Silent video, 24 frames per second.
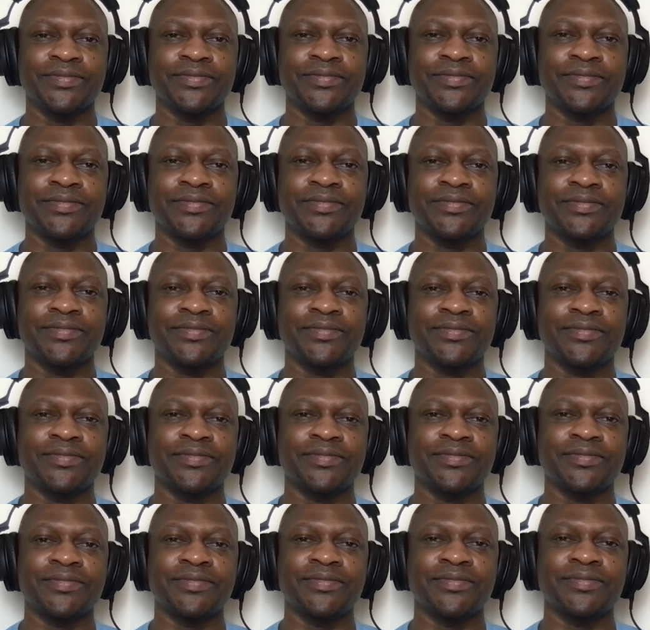
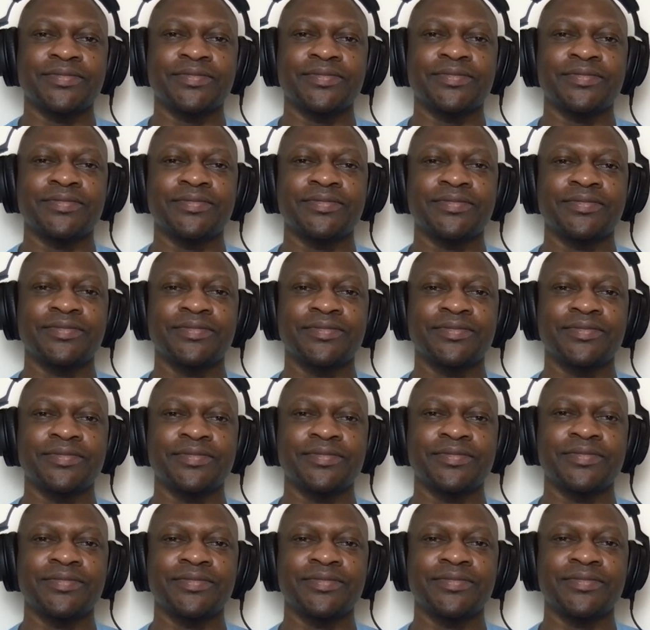
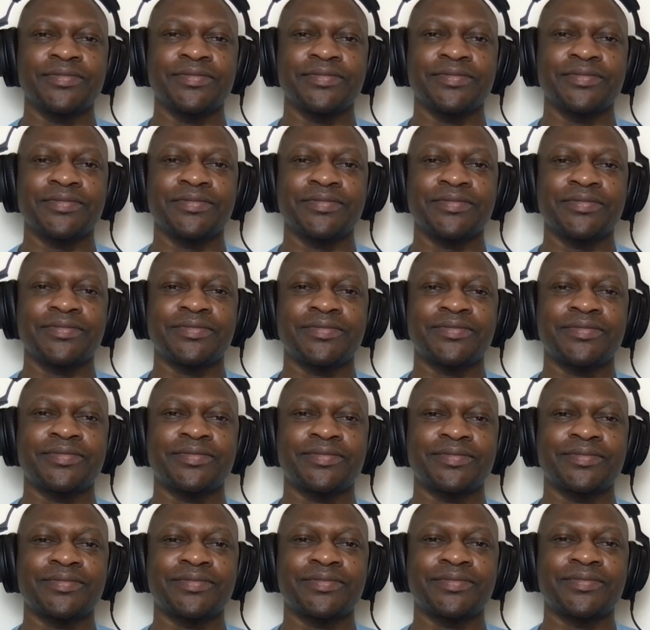
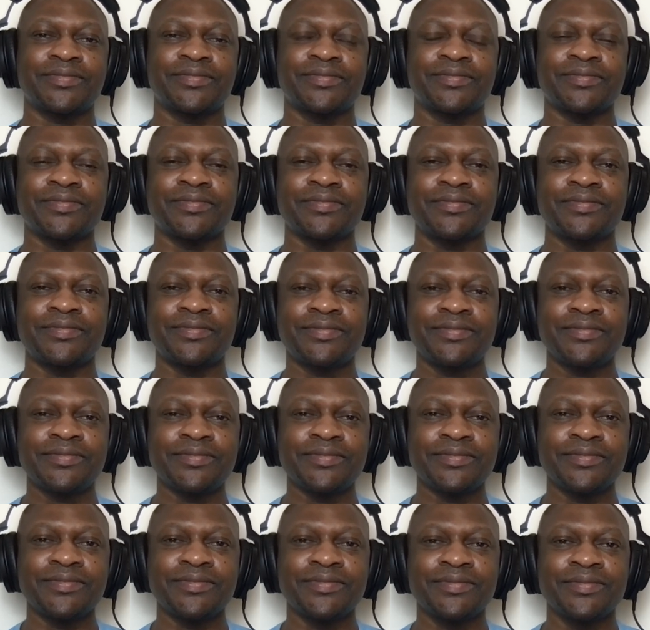
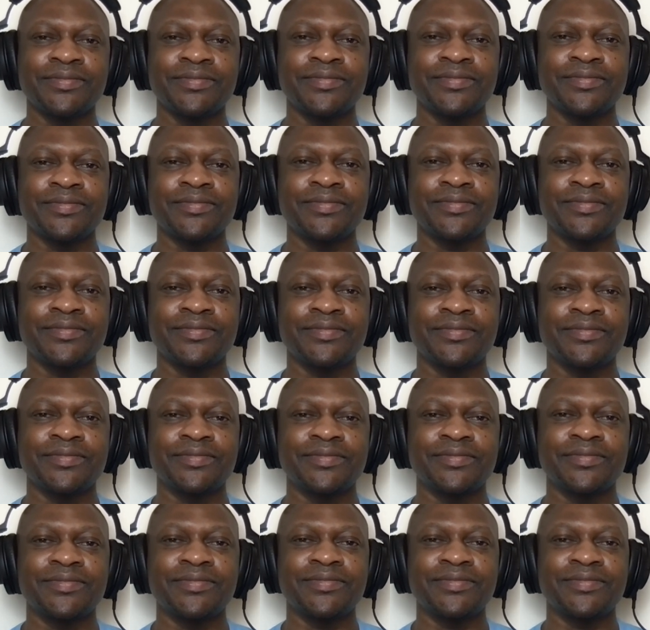
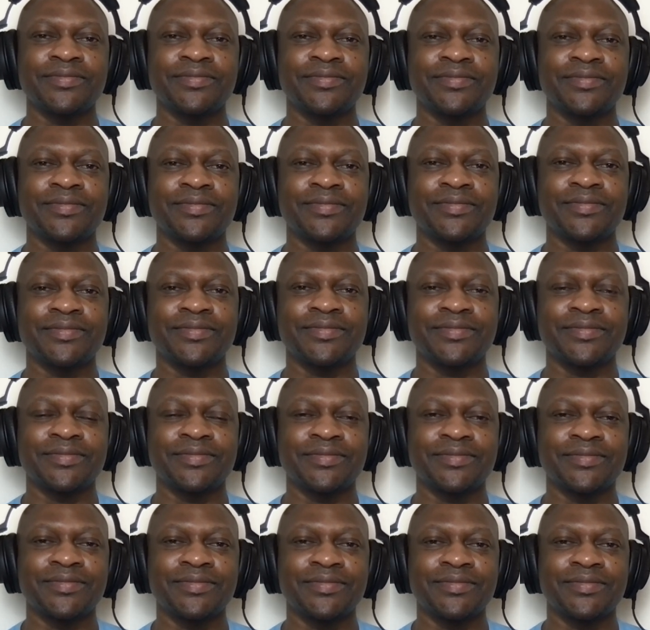
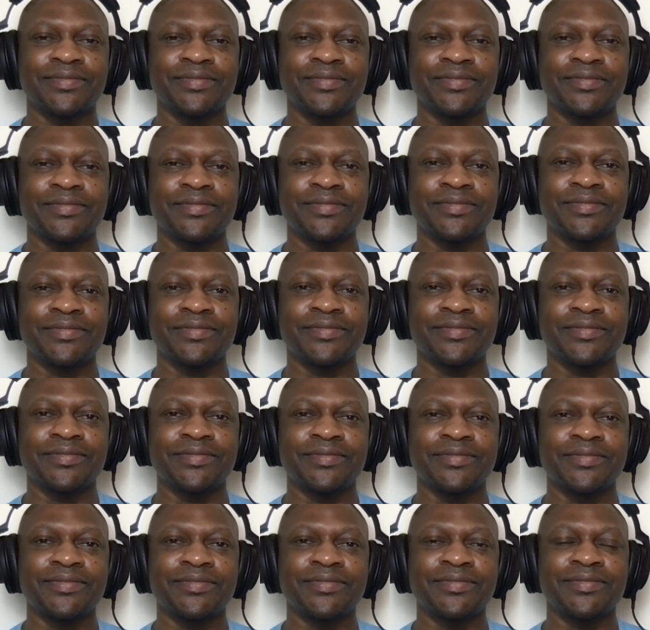
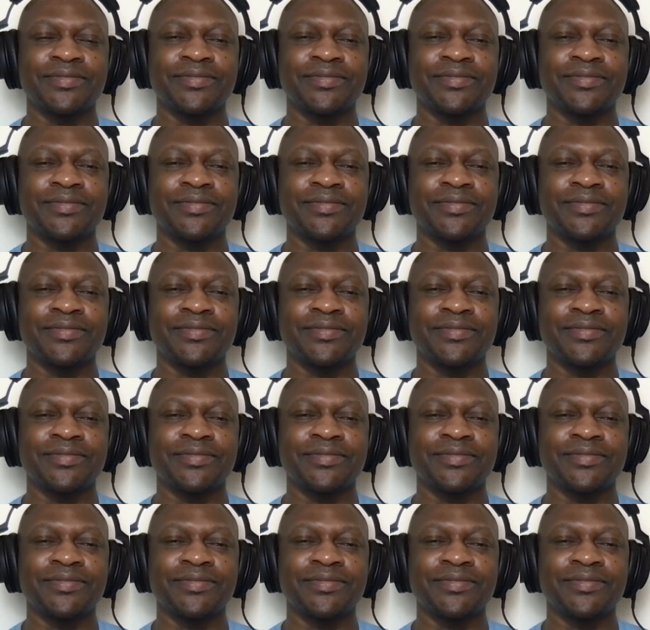(not speaking)